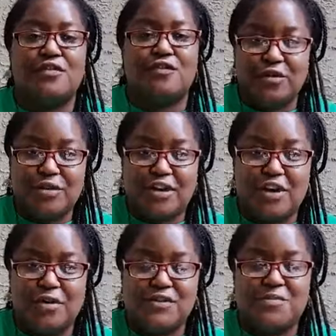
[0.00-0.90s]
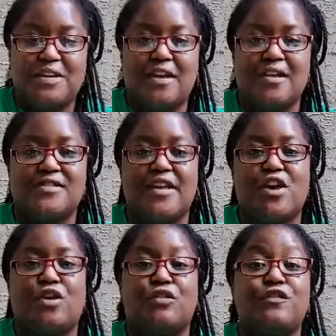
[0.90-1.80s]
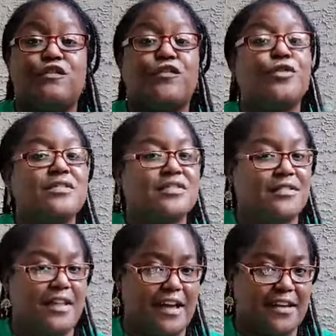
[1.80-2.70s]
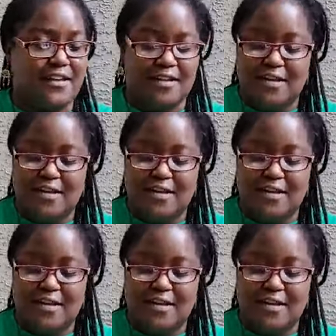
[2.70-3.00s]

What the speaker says: Fruticose because they are fruit-like.